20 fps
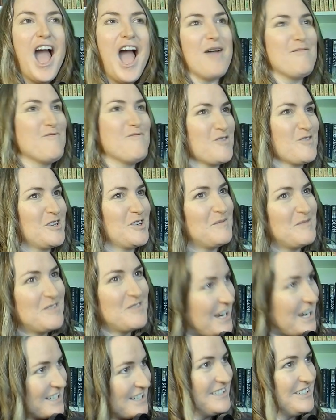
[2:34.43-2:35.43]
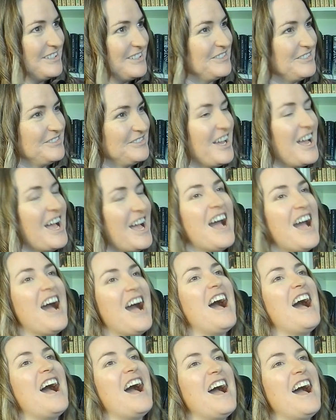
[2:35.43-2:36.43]
I'm more subjective.
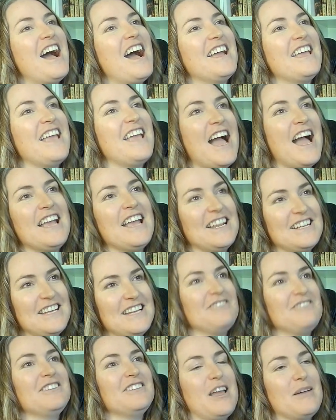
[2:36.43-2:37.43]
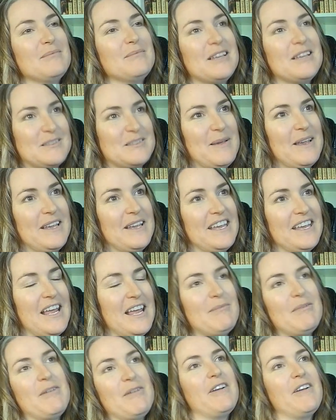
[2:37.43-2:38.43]
Yeah, I definitely am less picky.
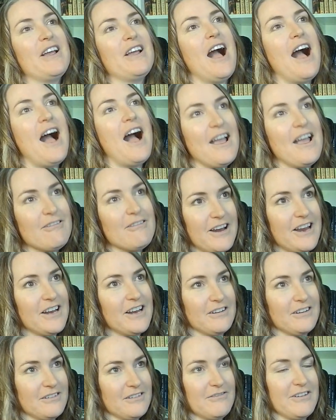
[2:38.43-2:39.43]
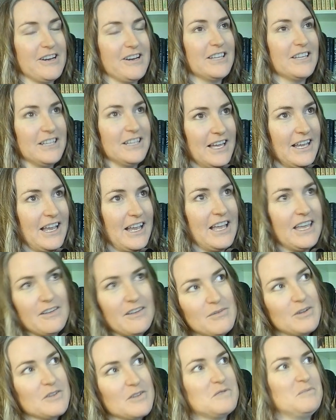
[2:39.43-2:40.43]
I'm a very high rater, really. Like, I
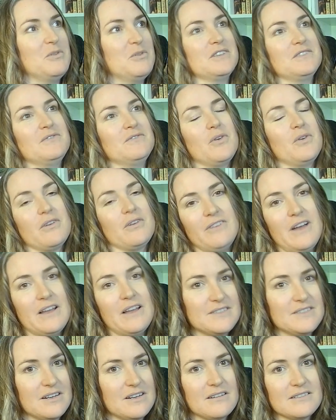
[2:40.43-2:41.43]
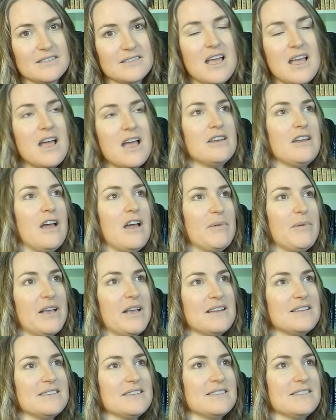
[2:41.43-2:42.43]
give most books 4 or 5 stars. Not
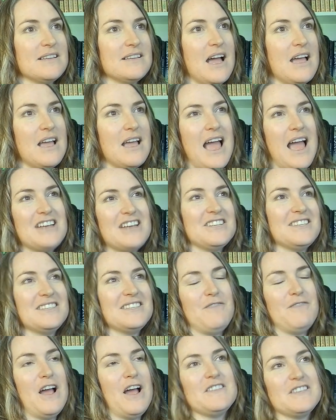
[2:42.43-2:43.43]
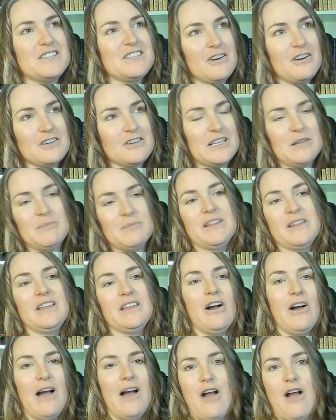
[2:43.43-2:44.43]
because, I just find the stars
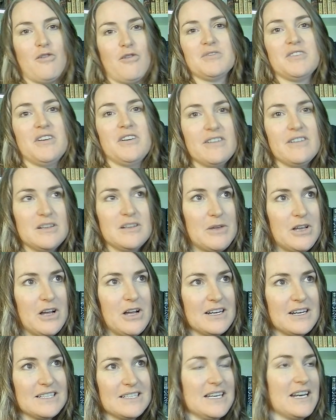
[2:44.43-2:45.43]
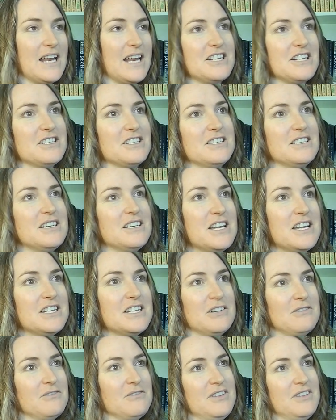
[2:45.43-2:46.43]
completely arbitrary, to be honest. And I just
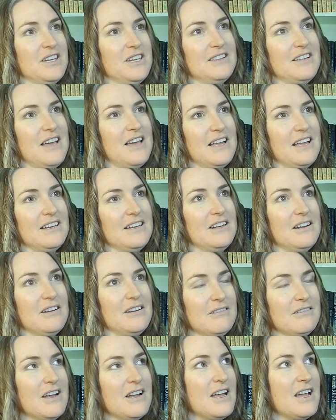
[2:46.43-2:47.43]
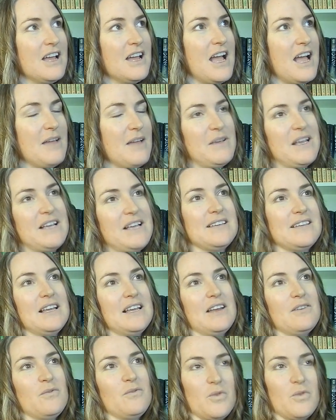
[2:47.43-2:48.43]
don't think that, you know, and because I
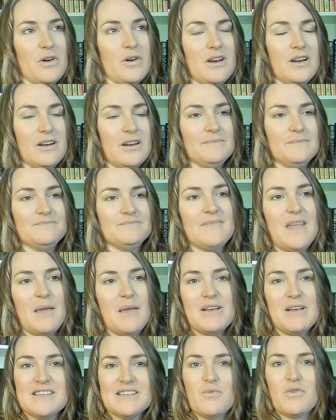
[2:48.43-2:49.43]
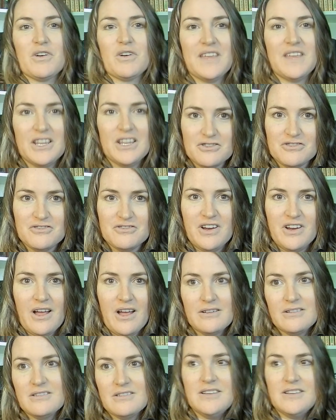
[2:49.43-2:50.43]
work in the industry,
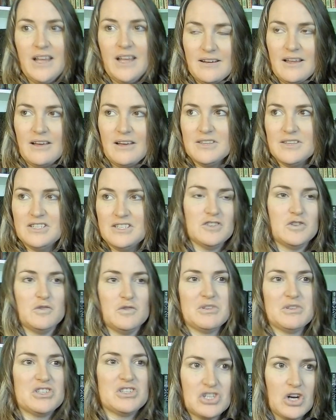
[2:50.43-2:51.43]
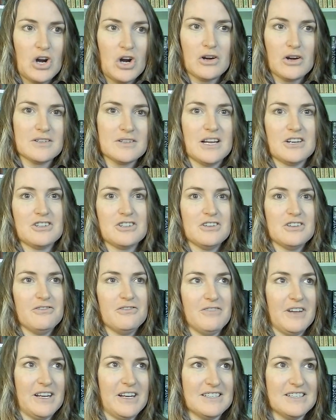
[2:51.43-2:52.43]
I understand how these stupid stars actually
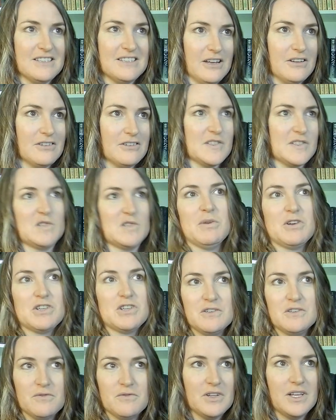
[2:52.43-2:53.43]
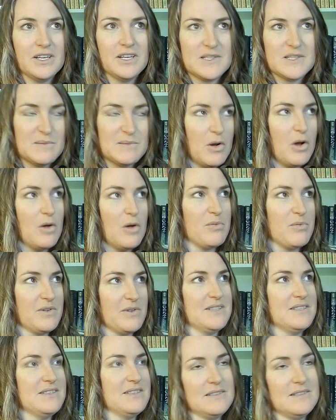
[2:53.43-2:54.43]
affect sales, especially for like small
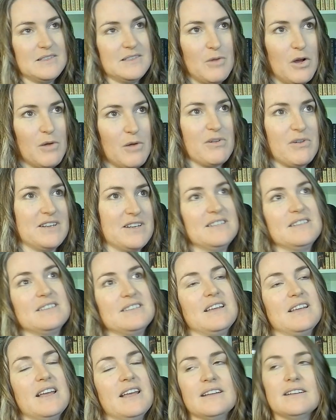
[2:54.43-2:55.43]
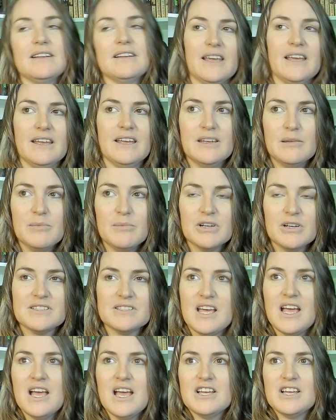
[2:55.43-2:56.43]
presses and like indie books.